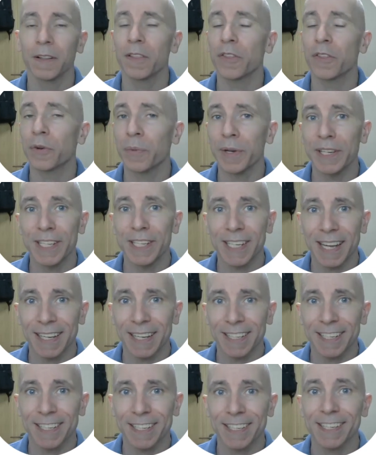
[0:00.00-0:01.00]
3
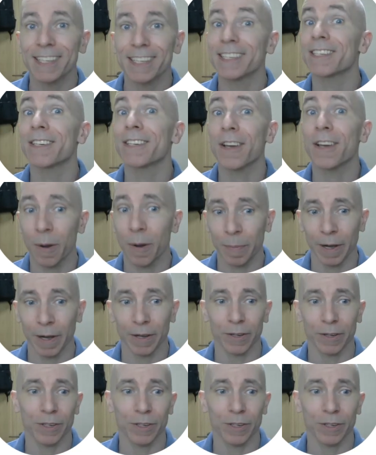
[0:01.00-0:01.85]
sentences about